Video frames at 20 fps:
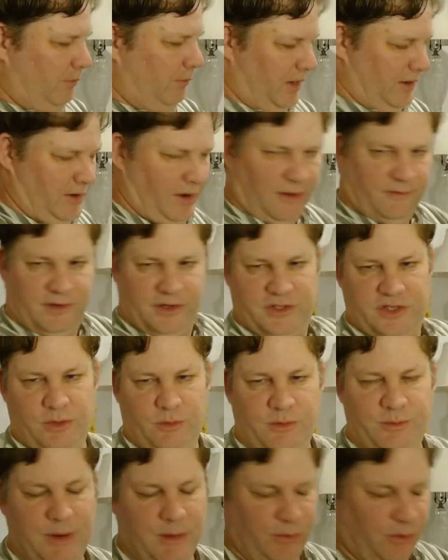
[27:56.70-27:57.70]
But
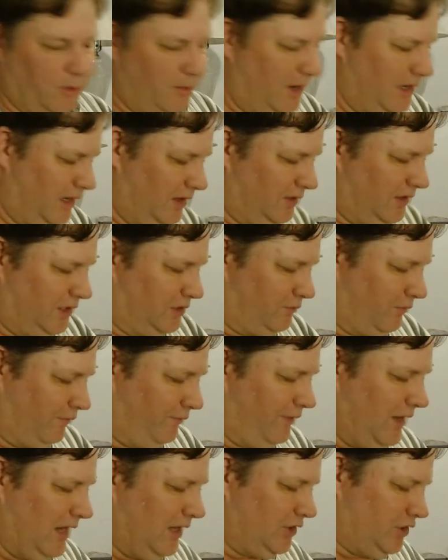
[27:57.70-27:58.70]
obviously, when people are making things for
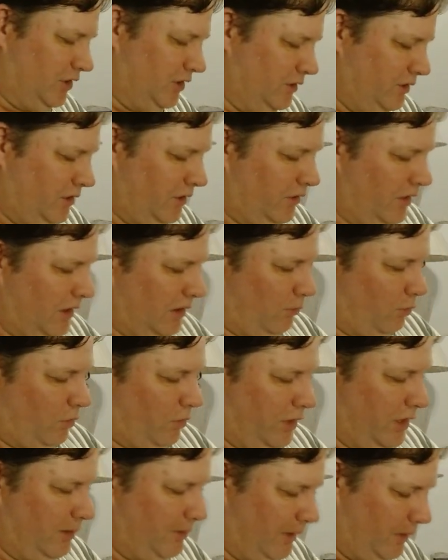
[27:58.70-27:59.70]
fashion, they're not
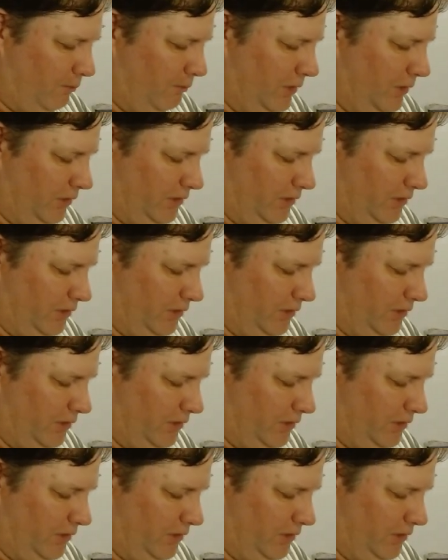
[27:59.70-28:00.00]
worried about